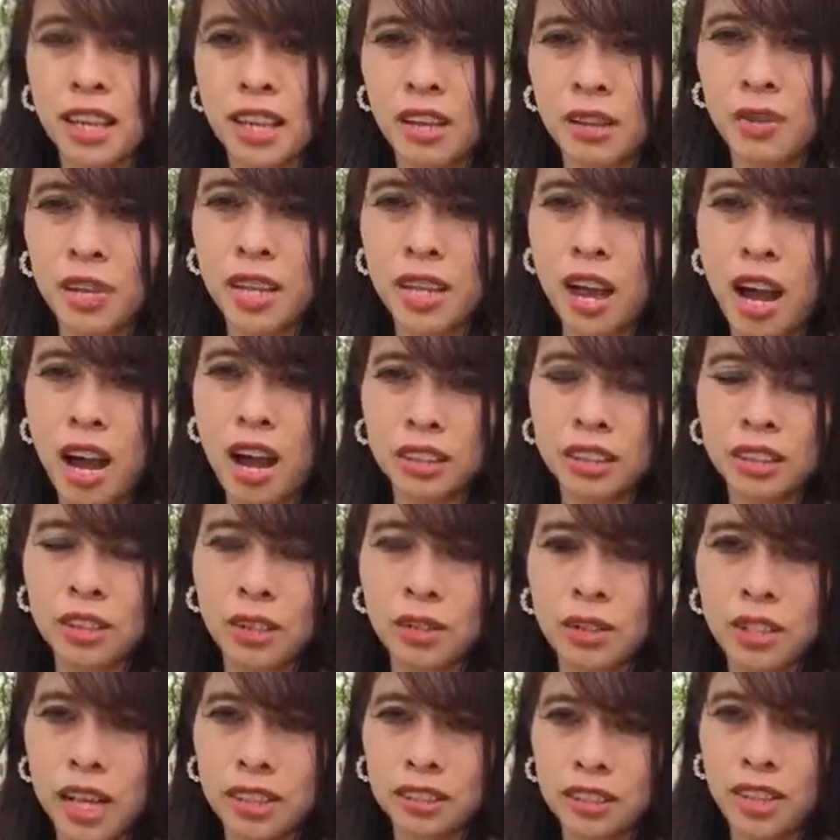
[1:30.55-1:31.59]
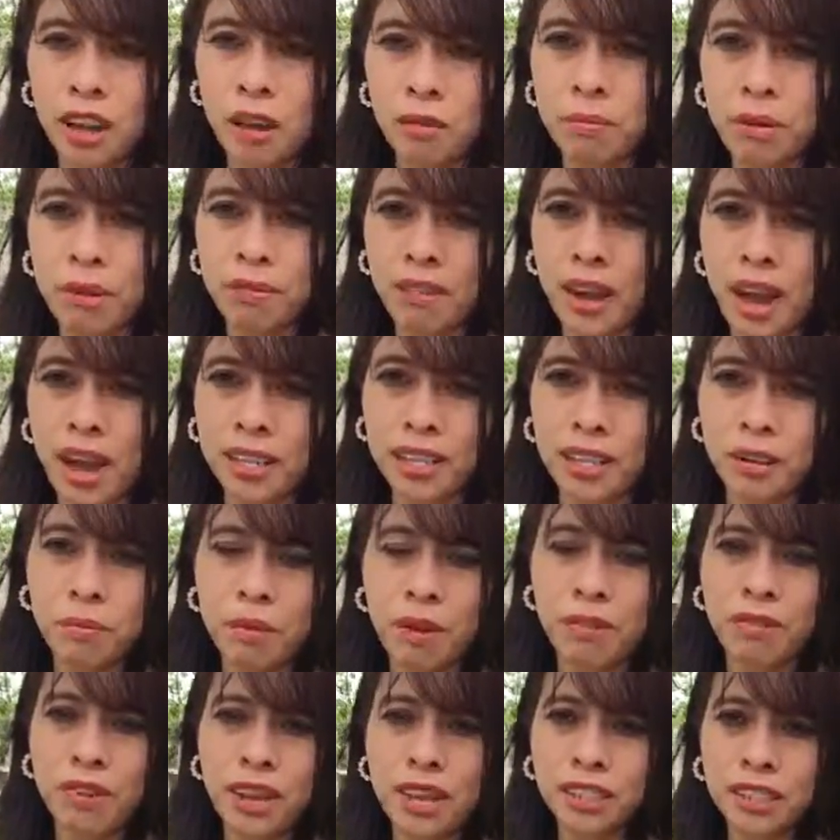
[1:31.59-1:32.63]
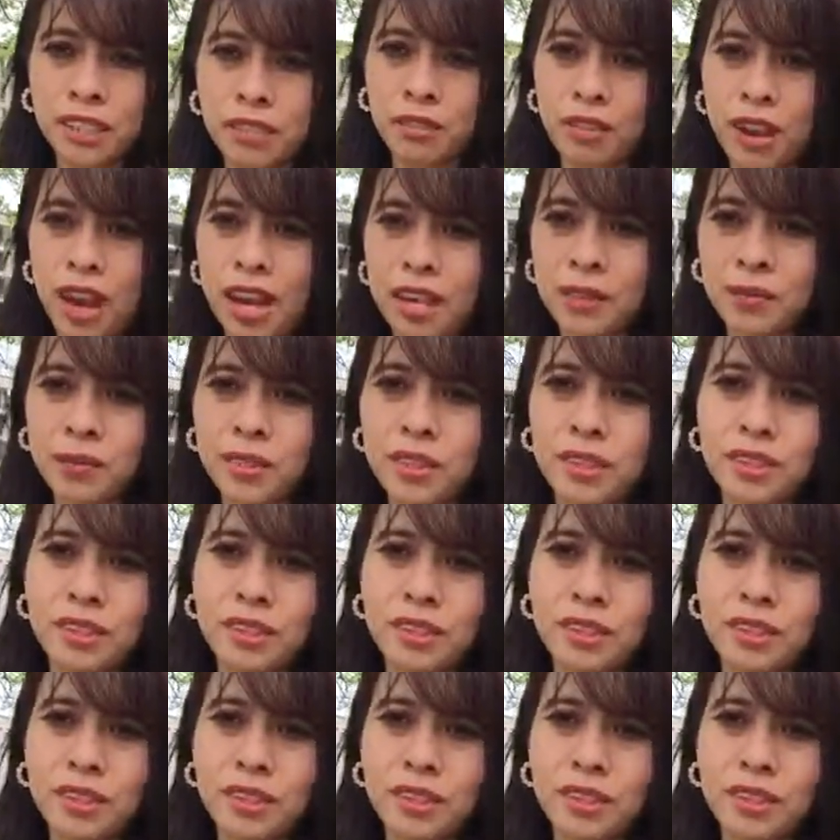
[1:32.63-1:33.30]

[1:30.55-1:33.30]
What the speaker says: if He also does not provide the provision, right?